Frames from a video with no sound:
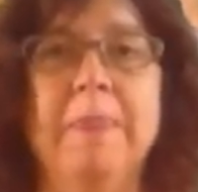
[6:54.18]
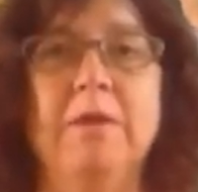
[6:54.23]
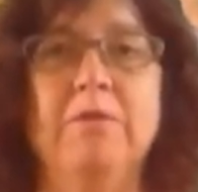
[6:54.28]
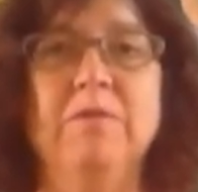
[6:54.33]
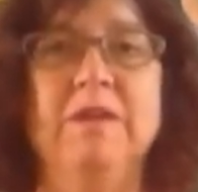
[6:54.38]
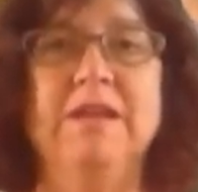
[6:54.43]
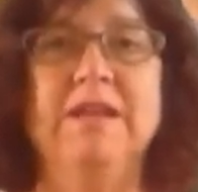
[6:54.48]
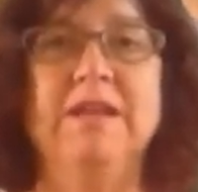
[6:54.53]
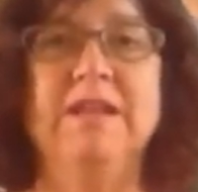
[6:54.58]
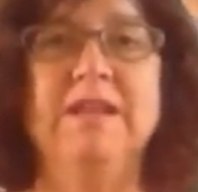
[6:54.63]

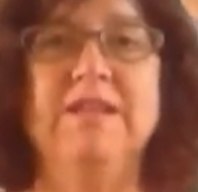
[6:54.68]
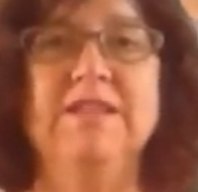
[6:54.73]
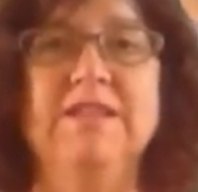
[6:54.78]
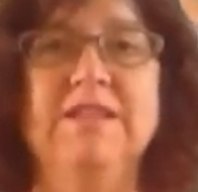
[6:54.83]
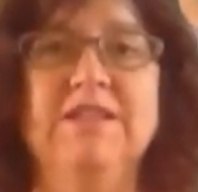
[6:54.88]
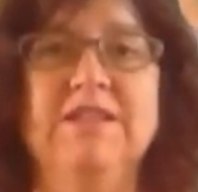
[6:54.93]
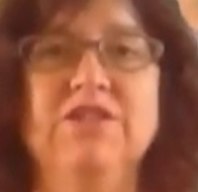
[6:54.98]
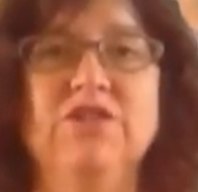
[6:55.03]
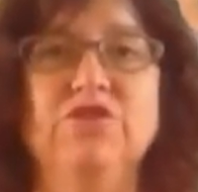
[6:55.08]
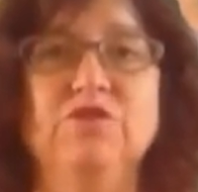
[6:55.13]

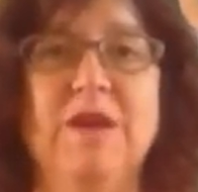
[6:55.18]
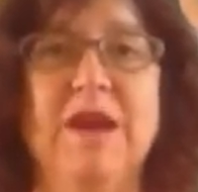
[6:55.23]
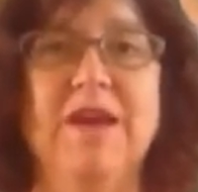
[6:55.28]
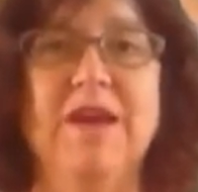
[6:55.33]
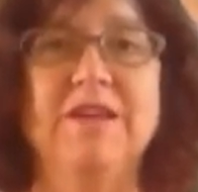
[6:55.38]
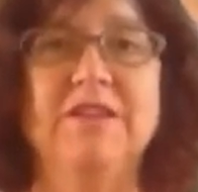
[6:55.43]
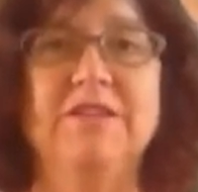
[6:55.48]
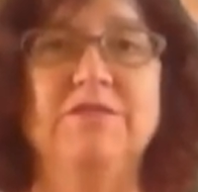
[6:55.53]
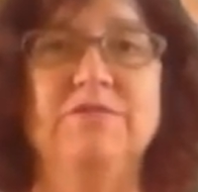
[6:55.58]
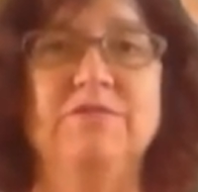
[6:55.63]
releasing
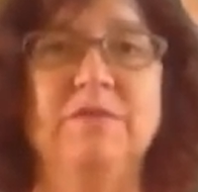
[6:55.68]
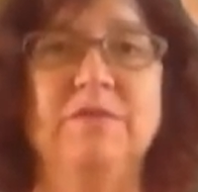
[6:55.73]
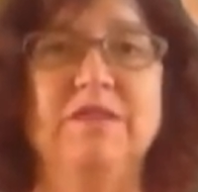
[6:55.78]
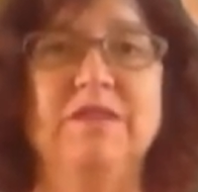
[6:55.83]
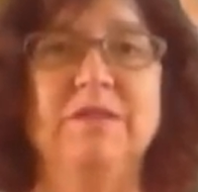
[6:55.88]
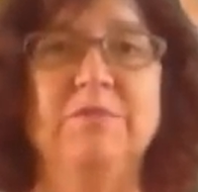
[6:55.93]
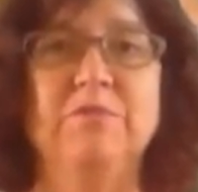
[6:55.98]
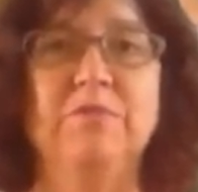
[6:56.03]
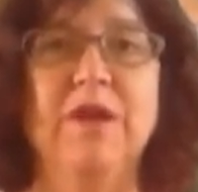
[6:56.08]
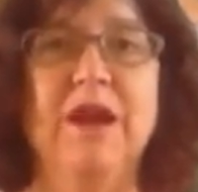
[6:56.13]
stress
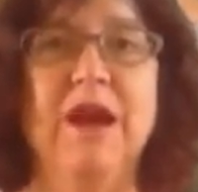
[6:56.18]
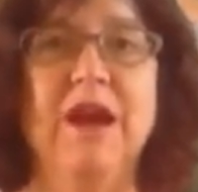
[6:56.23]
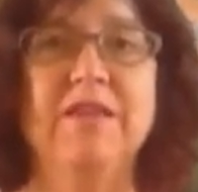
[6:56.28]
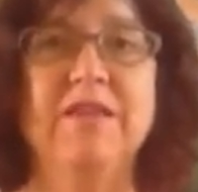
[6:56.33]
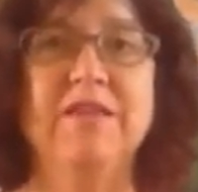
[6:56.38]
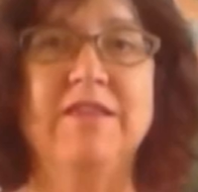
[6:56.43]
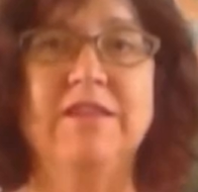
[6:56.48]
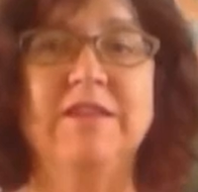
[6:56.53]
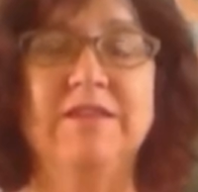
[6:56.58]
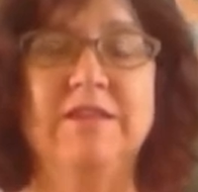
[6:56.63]
with the breath,
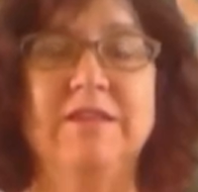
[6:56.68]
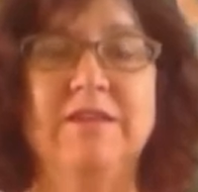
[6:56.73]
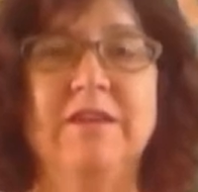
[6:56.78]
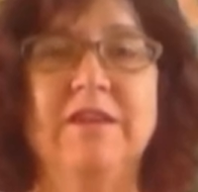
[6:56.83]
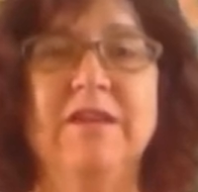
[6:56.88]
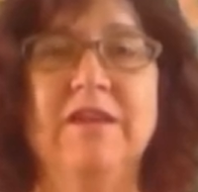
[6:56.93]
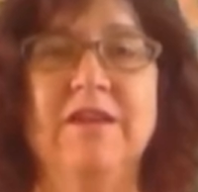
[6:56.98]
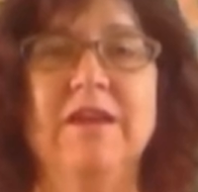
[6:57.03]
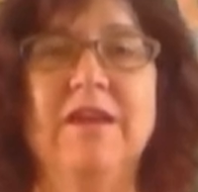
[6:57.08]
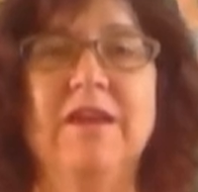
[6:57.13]

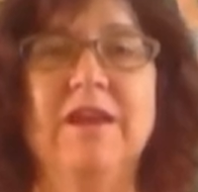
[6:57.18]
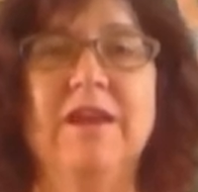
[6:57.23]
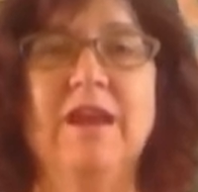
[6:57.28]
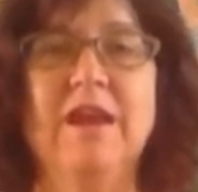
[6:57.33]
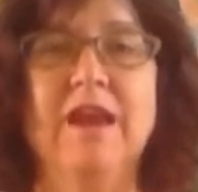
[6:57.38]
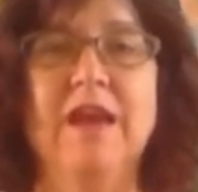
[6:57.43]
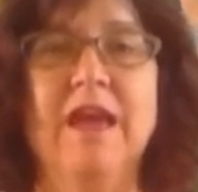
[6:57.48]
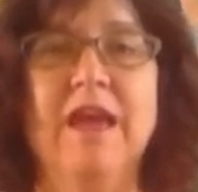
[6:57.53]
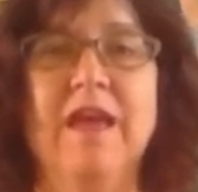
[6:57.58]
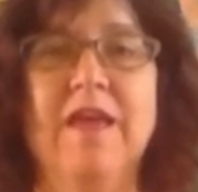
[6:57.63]

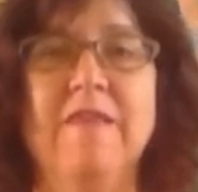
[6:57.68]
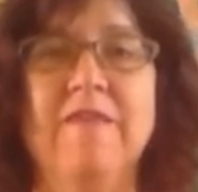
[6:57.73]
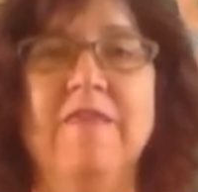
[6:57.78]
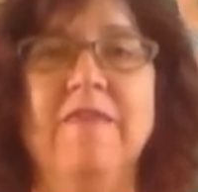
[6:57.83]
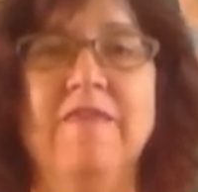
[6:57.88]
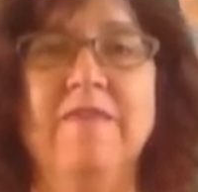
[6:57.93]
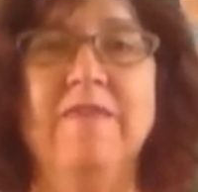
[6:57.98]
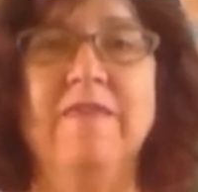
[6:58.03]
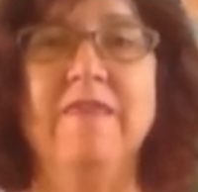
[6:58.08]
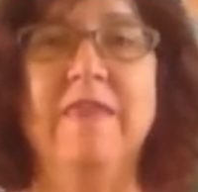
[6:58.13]
and
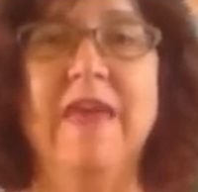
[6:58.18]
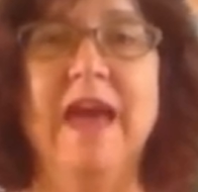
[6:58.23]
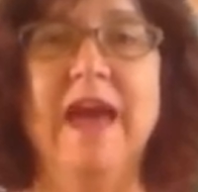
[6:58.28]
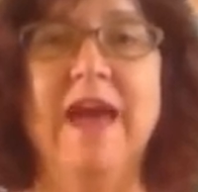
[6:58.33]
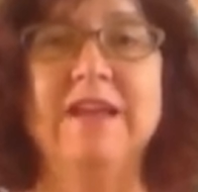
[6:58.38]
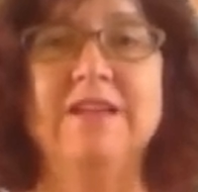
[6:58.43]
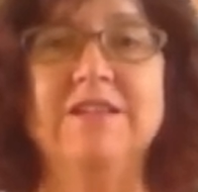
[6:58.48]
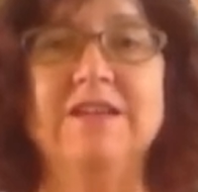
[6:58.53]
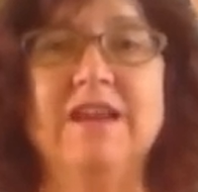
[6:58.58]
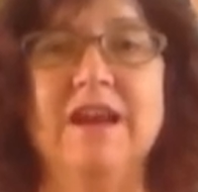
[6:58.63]

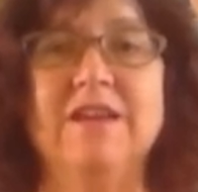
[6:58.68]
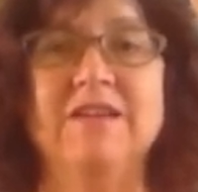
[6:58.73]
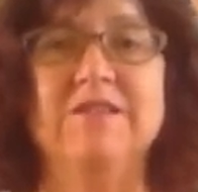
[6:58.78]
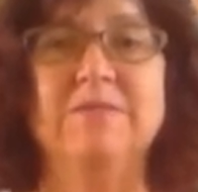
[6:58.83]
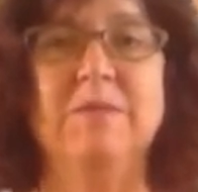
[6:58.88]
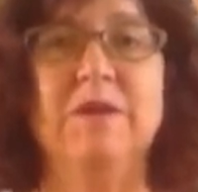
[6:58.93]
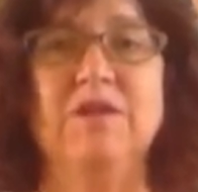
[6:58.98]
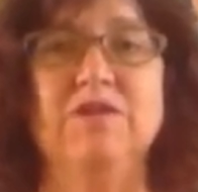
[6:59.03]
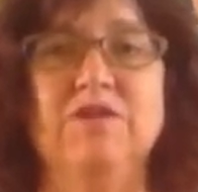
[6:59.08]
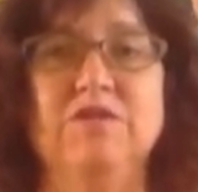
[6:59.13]
that talks
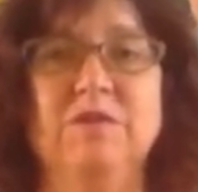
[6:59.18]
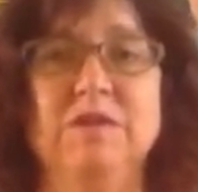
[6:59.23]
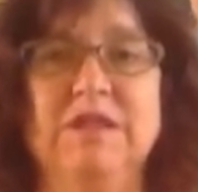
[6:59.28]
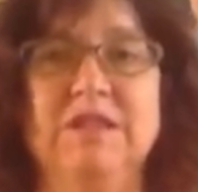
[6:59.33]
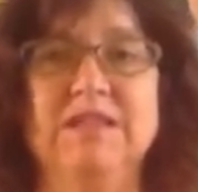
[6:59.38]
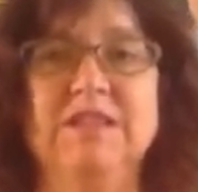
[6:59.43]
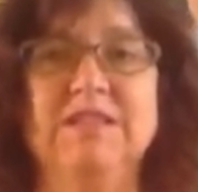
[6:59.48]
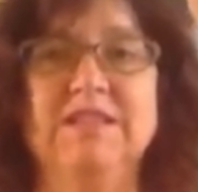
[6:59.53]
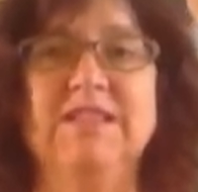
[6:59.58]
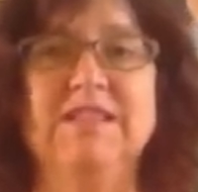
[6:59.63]
about doing
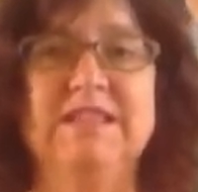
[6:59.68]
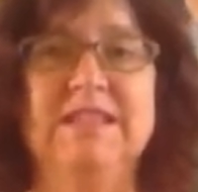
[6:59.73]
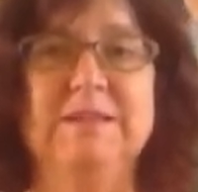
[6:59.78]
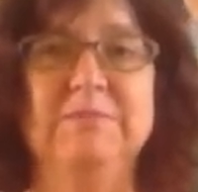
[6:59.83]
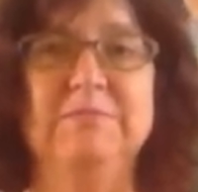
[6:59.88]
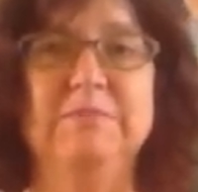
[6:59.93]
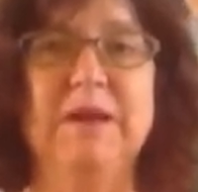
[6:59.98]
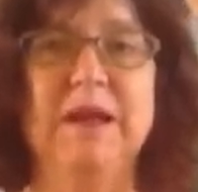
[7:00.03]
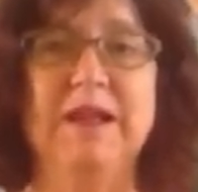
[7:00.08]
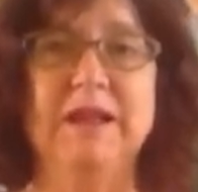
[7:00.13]
this
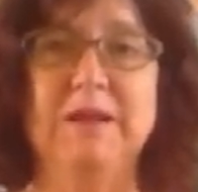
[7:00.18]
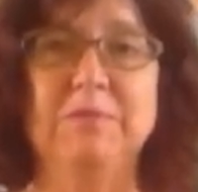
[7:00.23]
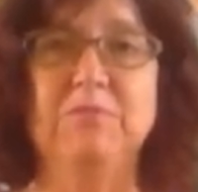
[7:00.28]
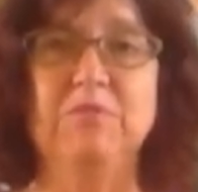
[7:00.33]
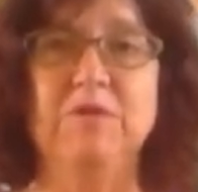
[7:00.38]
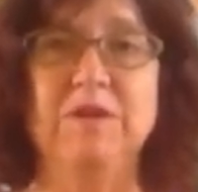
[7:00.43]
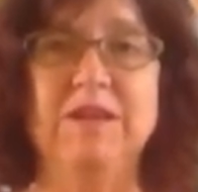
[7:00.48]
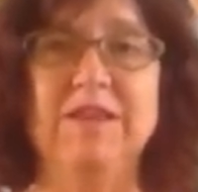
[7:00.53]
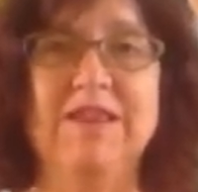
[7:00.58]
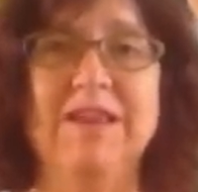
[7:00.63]
deep belly
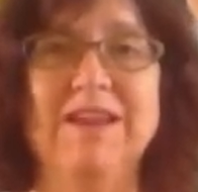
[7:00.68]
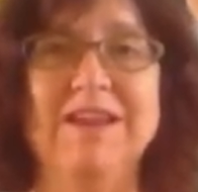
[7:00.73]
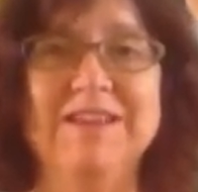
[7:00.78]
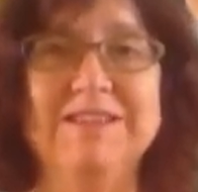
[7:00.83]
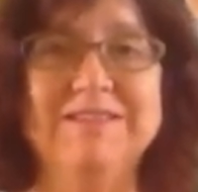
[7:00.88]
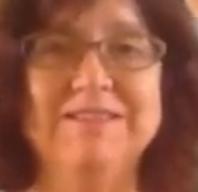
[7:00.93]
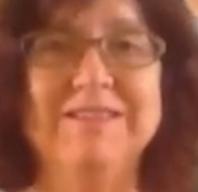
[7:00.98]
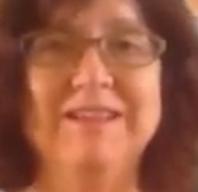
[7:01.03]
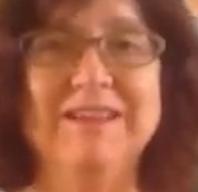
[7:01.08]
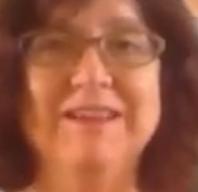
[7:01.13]
breathing
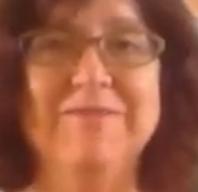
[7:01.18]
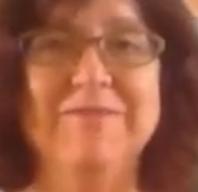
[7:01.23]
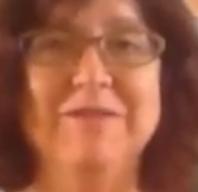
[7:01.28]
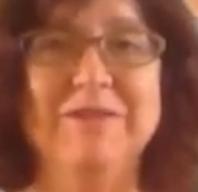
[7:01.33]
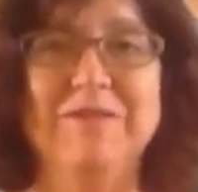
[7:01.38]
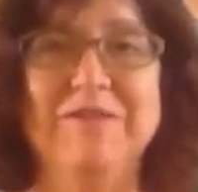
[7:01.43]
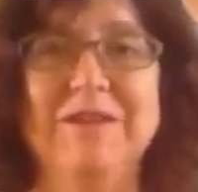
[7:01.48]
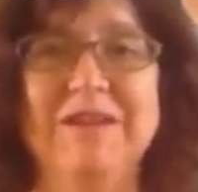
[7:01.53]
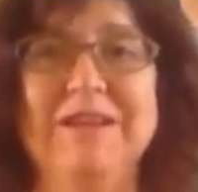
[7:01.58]
if you